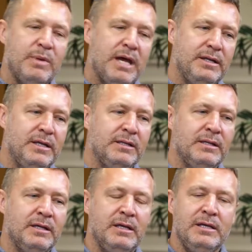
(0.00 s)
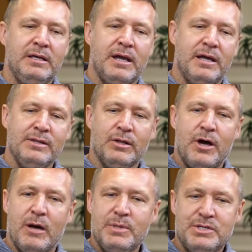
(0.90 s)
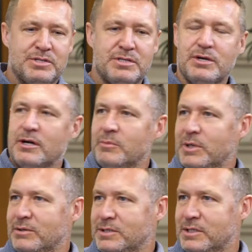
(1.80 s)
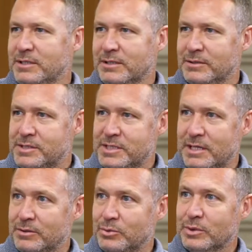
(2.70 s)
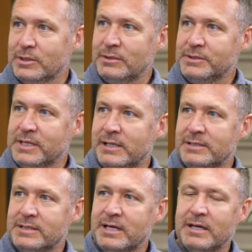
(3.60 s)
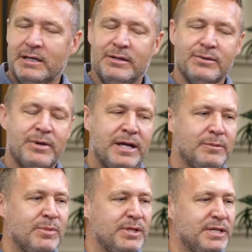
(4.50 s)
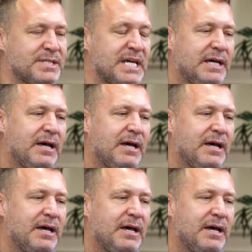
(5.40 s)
met in the lobby just to talk about, the state of the world and other random things.